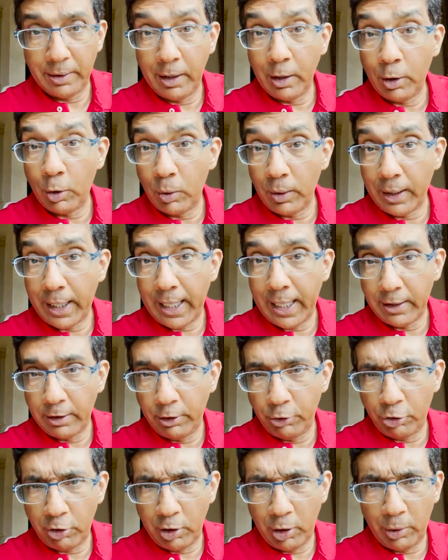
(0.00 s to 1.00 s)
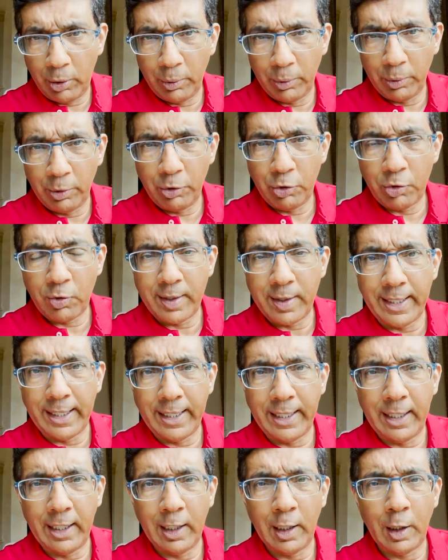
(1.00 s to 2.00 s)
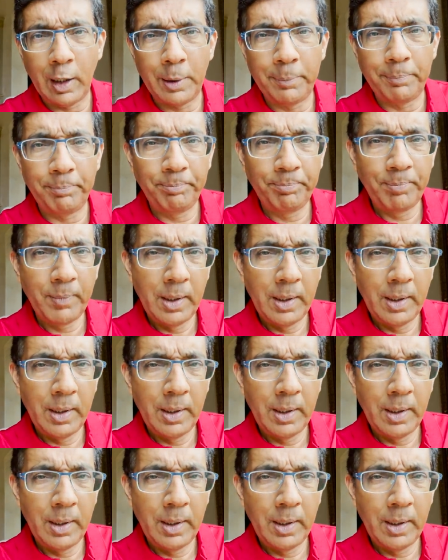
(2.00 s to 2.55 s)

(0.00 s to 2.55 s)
Nicole Hannah-Jones, the um,